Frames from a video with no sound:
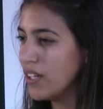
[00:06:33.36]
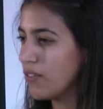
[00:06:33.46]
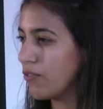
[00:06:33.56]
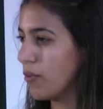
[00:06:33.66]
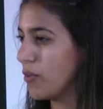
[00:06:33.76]

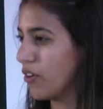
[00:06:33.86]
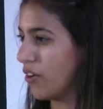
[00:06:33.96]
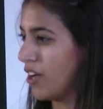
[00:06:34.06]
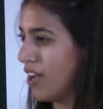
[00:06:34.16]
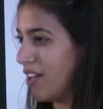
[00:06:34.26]
from
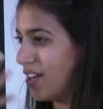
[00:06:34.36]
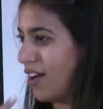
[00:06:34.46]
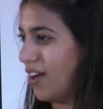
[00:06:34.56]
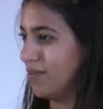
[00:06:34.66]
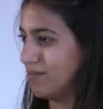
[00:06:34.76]
your
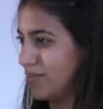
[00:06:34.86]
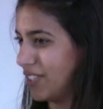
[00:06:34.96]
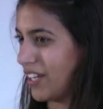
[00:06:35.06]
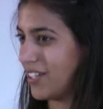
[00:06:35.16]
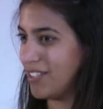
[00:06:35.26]
um,
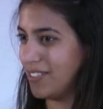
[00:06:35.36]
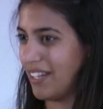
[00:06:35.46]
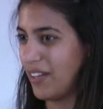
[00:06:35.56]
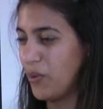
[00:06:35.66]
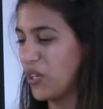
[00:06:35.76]
the
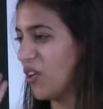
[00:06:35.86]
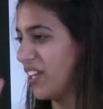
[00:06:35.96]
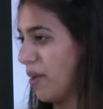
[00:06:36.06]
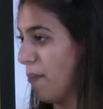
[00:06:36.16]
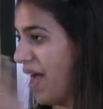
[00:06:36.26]
like we call
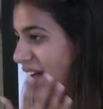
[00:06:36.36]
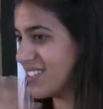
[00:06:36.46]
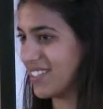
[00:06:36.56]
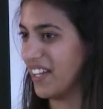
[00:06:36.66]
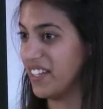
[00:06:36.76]
it a
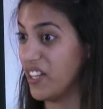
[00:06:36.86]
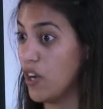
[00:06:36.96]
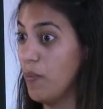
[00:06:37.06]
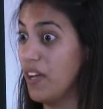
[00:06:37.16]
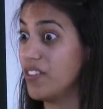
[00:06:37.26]
mask, like the
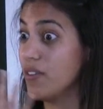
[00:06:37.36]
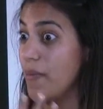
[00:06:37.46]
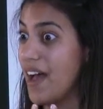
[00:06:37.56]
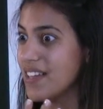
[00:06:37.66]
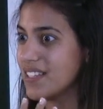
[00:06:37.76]
commander
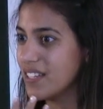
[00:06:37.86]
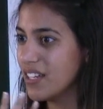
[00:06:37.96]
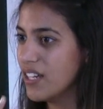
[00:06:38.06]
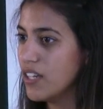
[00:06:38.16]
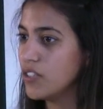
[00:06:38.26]
mask,
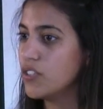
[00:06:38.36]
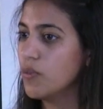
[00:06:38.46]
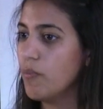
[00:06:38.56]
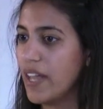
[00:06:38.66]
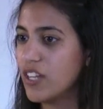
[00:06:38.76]

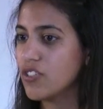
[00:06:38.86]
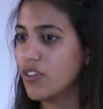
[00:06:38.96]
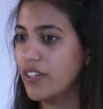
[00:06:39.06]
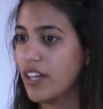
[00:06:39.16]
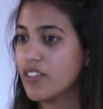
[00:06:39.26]
to make
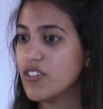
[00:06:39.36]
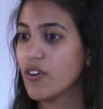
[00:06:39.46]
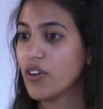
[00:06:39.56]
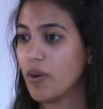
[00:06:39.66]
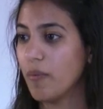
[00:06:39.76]
sure that
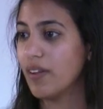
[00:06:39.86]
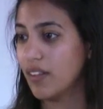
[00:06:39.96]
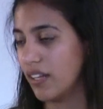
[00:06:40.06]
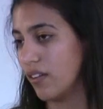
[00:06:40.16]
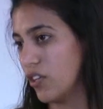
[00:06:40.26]
your
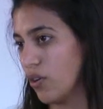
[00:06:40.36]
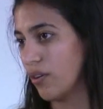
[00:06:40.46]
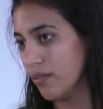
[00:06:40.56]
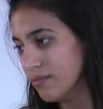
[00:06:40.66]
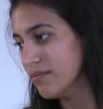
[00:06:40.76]

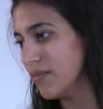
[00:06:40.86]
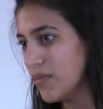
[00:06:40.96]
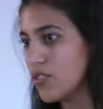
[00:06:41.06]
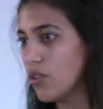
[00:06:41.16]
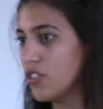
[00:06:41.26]
your
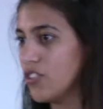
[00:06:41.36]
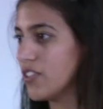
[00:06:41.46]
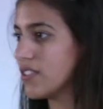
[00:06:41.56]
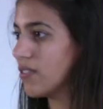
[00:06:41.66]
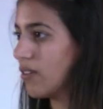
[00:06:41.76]

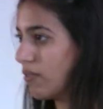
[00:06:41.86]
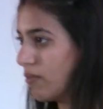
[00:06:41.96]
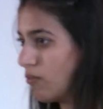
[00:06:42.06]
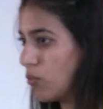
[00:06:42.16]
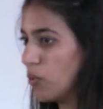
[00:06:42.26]
soldiers
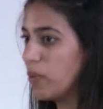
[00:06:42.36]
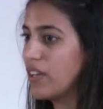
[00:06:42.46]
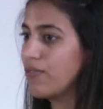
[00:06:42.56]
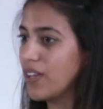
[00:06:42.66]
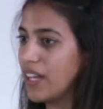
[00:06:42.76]
will
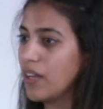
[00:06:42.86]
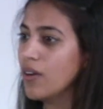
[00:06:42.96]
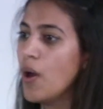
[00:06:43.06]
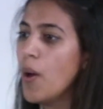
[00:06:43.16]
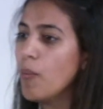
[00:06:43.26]
be
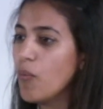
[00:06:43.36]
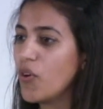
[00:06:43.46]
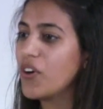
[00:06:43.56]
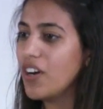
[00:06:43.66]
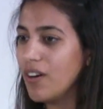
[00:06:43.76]
feeling
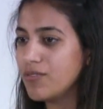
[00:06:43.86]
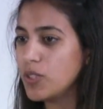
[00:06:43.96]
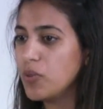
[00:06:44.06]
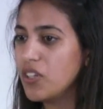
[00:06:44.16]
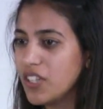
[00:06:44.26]
more
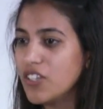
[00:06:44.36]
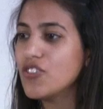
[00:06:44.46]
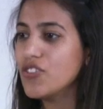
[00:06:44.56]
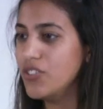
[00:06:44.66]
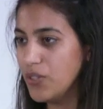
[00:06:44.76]
comfortable, then
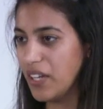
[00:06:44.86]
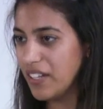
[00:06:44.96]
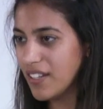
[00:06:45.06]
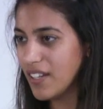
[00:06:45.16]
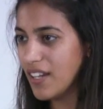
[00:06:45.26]
you should do
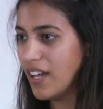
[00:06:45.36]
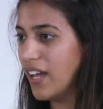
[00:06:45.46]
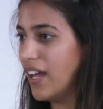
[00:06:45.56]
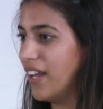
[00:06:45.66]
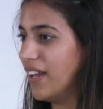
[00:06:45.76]
it.
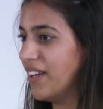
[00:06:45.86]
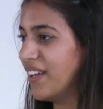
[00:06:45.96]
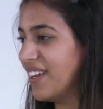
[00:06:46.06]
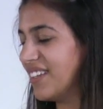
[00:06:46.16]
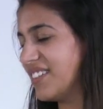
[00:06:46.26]

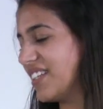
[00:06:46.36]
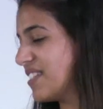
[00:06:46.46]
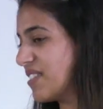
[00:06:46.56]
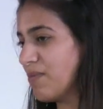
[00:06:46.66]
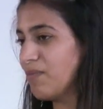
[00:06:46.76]
And
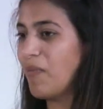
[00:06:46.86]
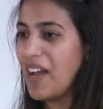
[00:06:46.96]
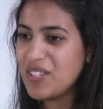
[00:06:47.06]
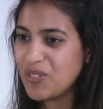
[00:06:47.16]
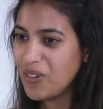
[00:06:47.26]
that's
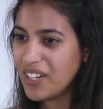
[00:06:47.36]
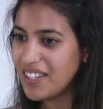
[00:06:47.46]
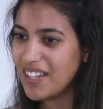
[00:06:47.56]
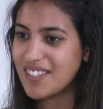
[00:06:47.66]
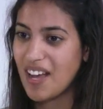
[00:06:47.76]
my story.
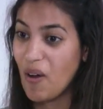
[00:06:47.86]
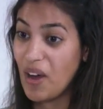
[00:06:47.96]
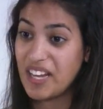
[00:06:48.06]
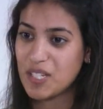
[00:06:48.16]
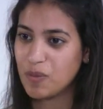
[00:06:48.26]
That's how
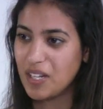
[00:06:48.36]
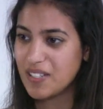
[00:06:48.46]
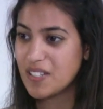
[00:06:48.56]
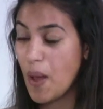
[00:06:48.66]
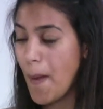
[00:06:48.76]
I
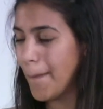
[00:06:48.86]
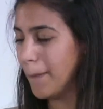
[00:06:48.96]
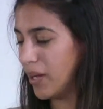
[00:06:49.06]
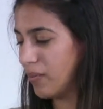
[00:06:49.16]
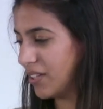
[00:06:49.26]
experienced
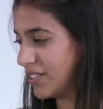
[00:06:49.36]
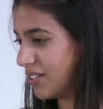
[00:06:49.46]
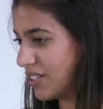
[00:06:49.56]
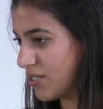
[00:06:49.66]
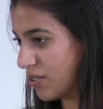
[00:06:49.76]
my
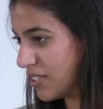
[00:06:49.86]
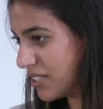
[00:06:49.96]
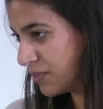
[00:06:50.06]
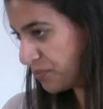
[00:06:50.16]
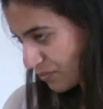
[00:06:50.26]
military
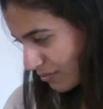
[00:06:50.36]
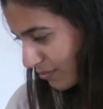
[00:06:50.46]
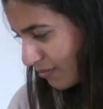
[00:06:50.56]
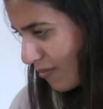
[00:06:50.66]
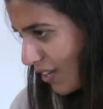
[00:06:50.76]
service.
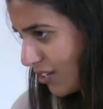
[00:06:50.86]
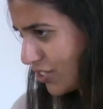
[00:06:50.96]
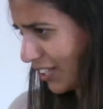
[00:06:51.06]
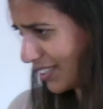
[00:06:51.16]
Shall I